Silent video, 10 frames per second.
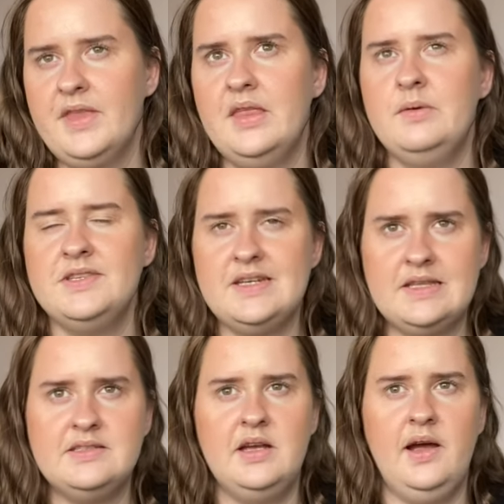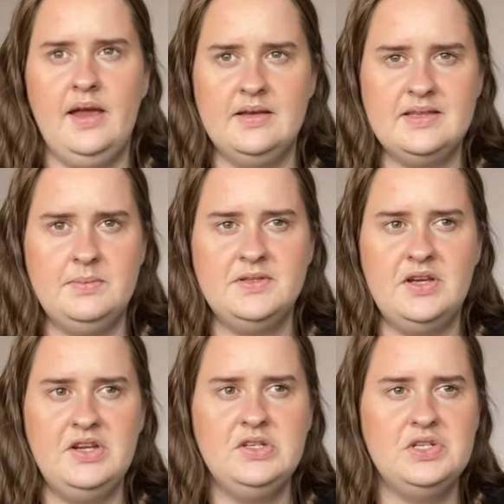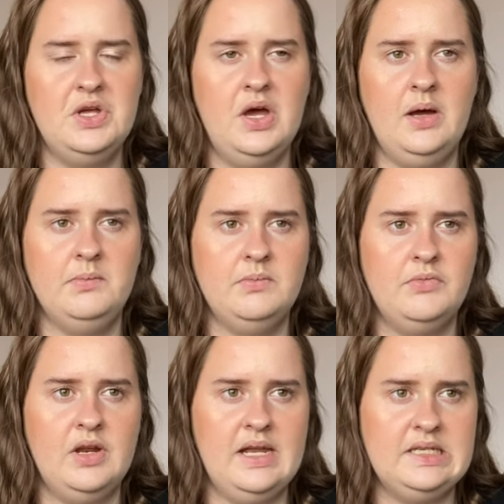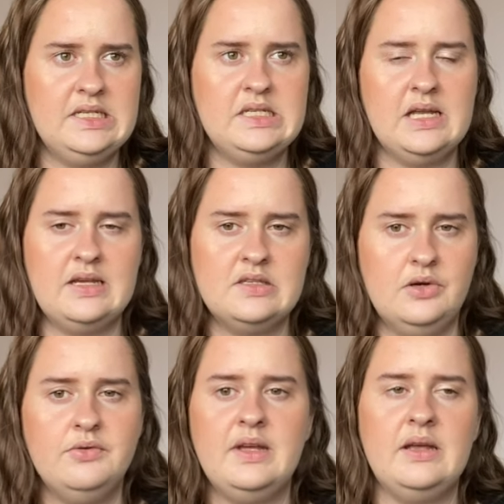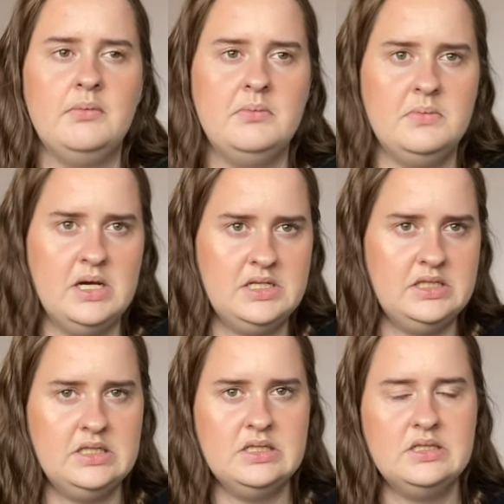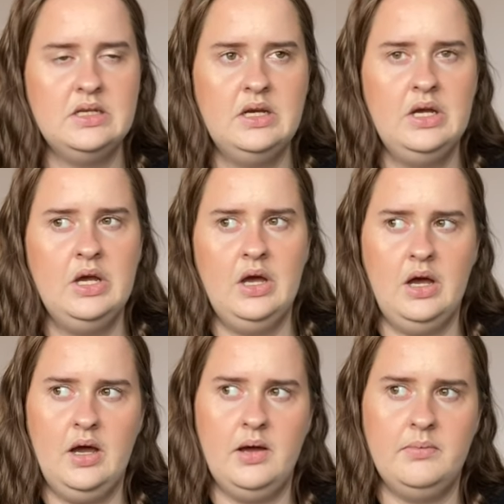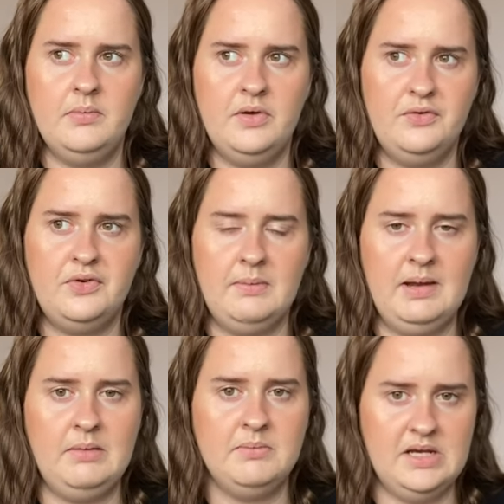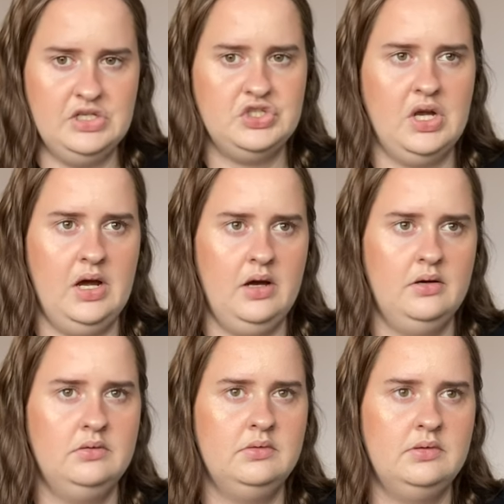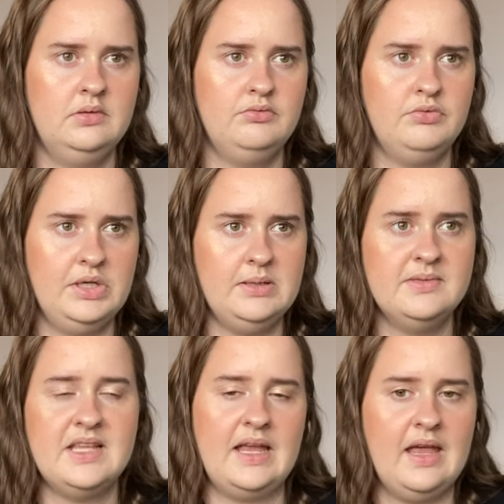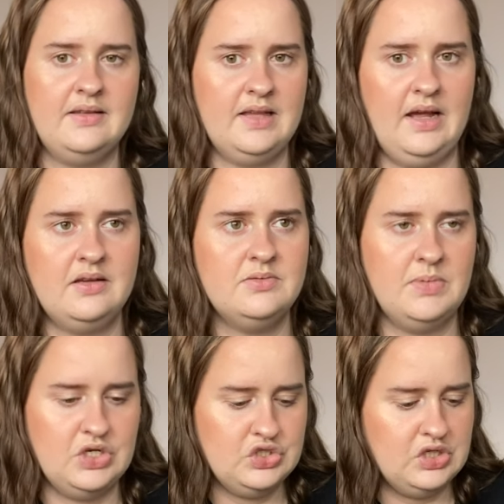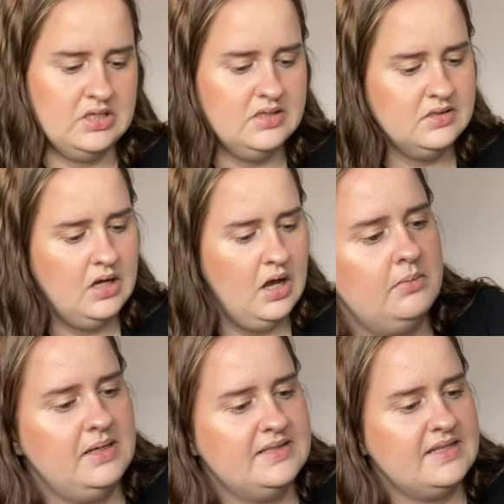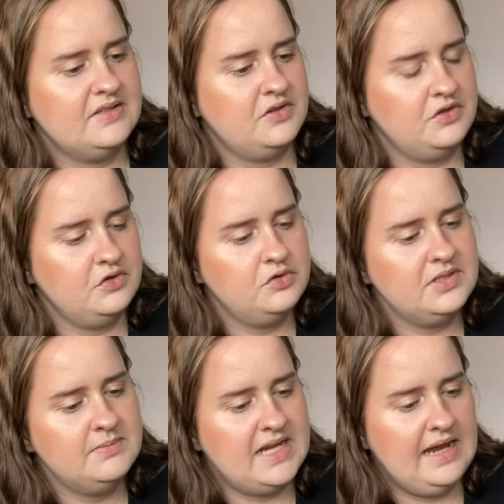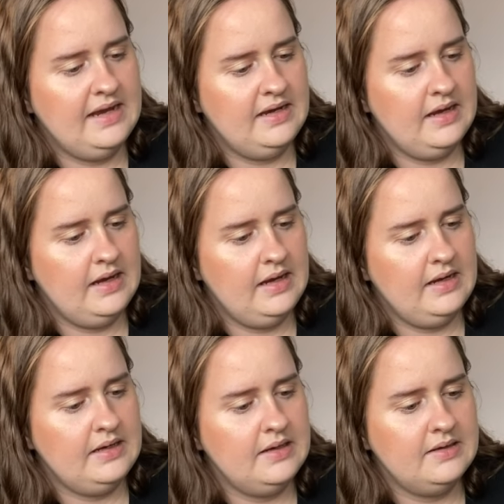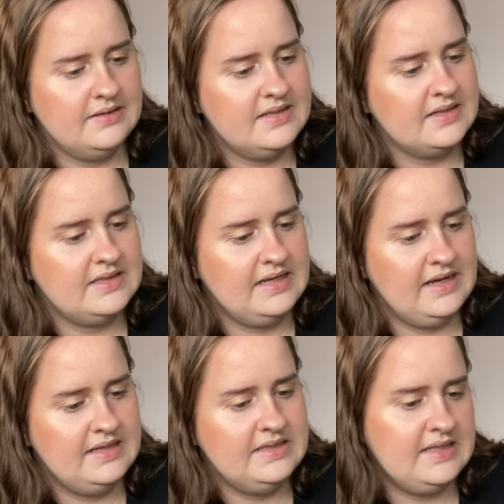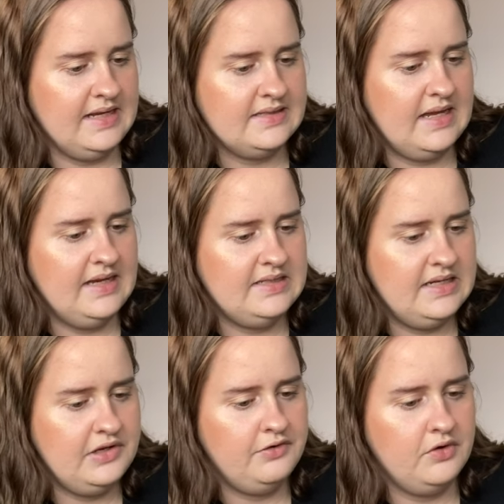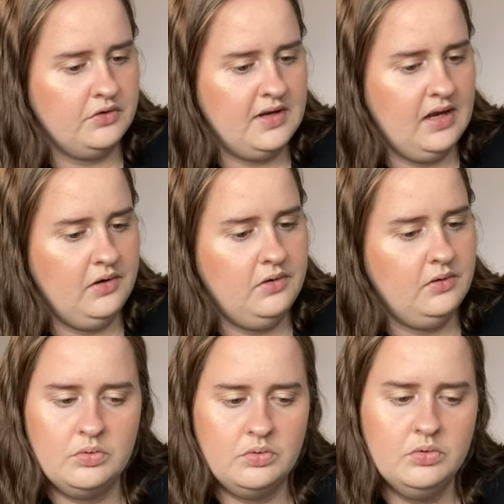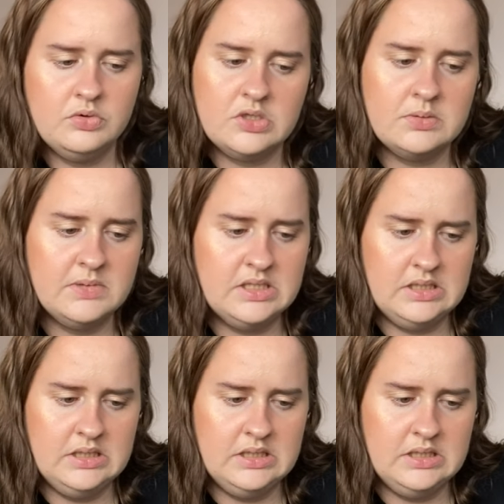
there was an NCIS episode um related to like solving murders um from like miniature rooms, like exact miniatures. But it says on an autumn day in, in 1686, 18-year-old Nella Oortman